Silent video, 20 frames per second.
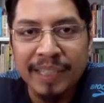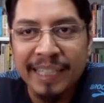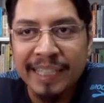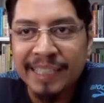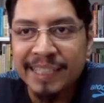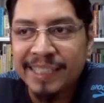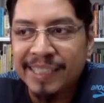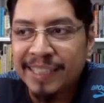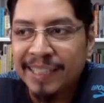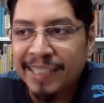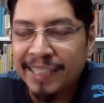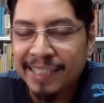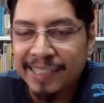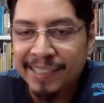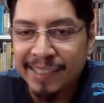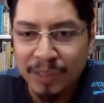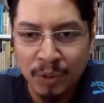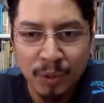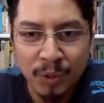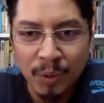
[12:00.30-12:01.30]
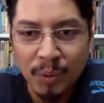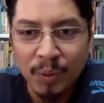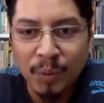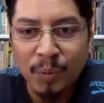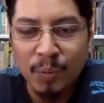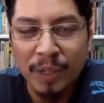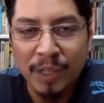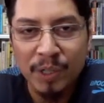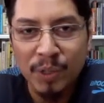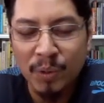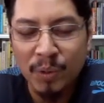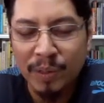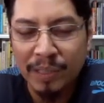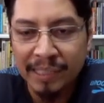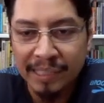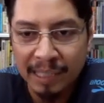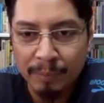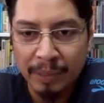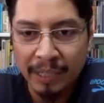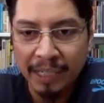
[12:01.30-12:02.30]
is you know what show is
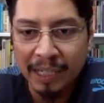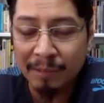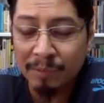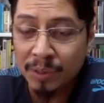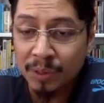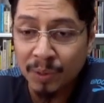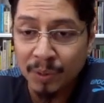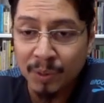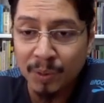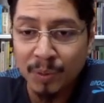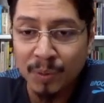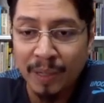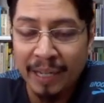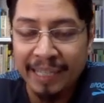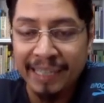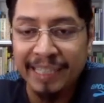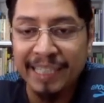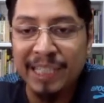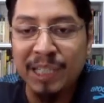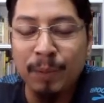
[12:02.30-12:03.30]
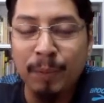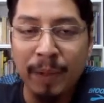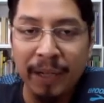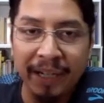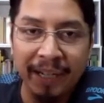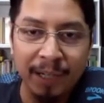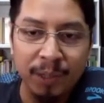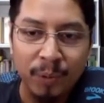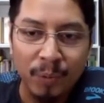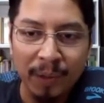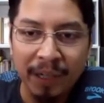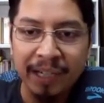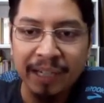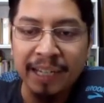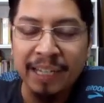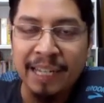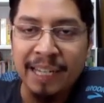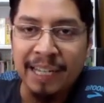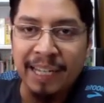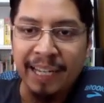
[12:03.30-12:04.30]
coming up, so you anticipate and you wait
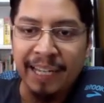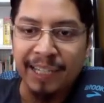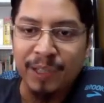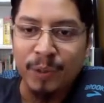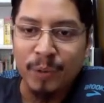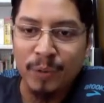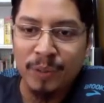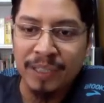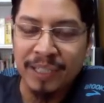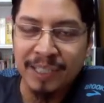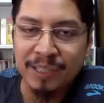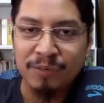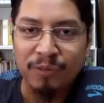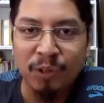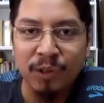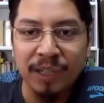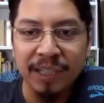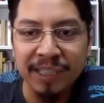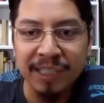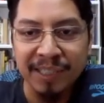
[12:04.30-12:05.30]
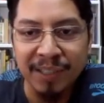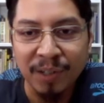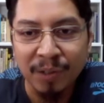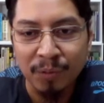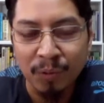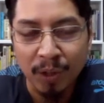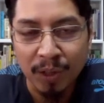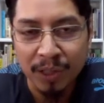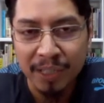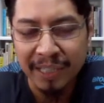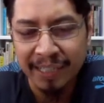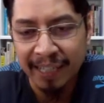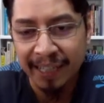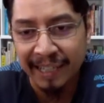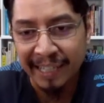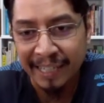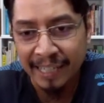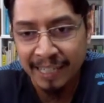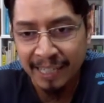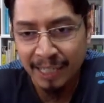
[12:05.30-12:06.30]
and you just focus on watching
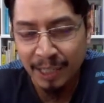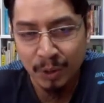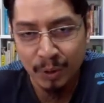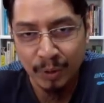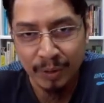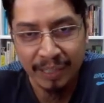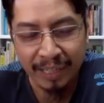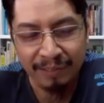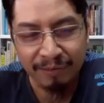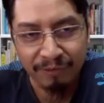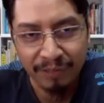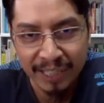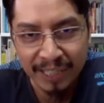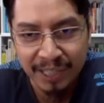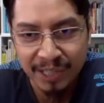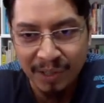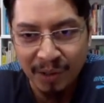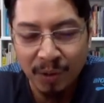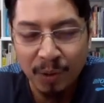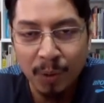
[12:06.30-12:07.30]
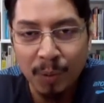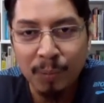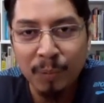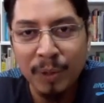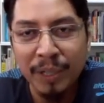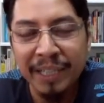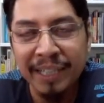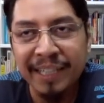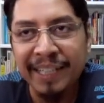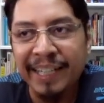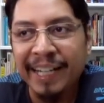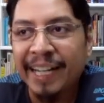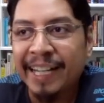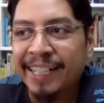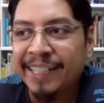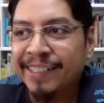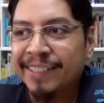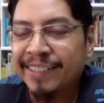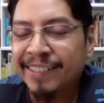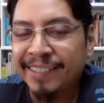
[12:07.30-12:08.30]
that. You can finish your homework
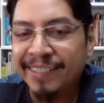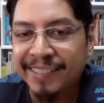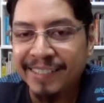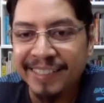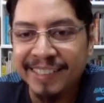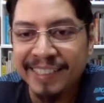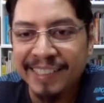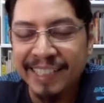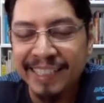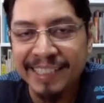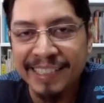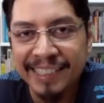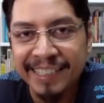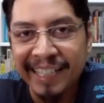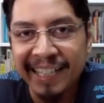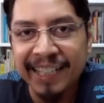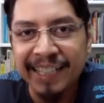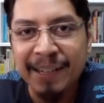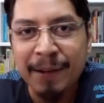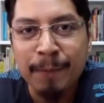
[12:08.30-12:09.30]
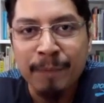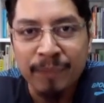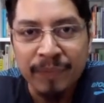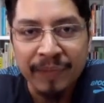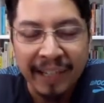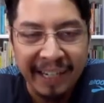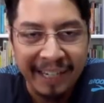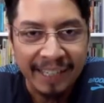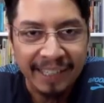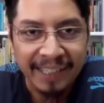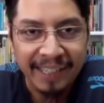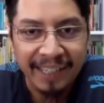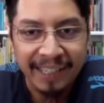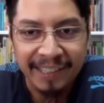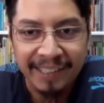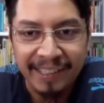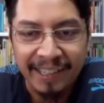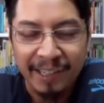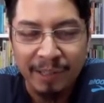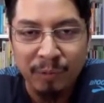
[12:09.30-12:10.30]
and, you know, just start
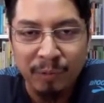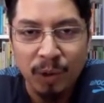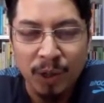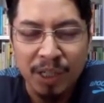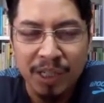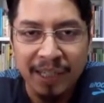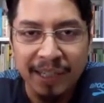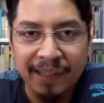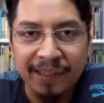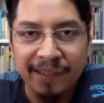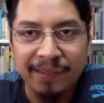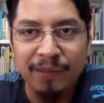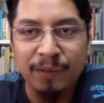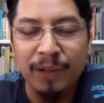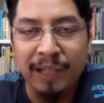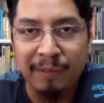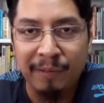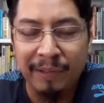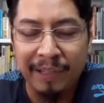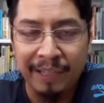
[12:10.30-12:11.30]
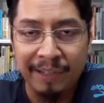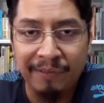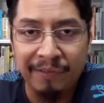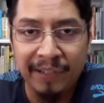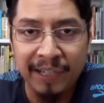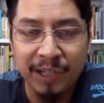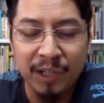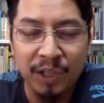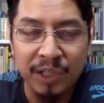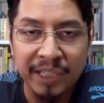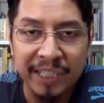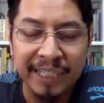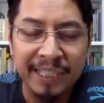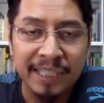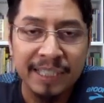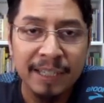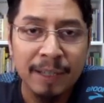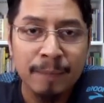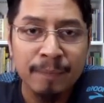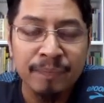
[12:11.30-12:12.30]
and watch it with free conscience.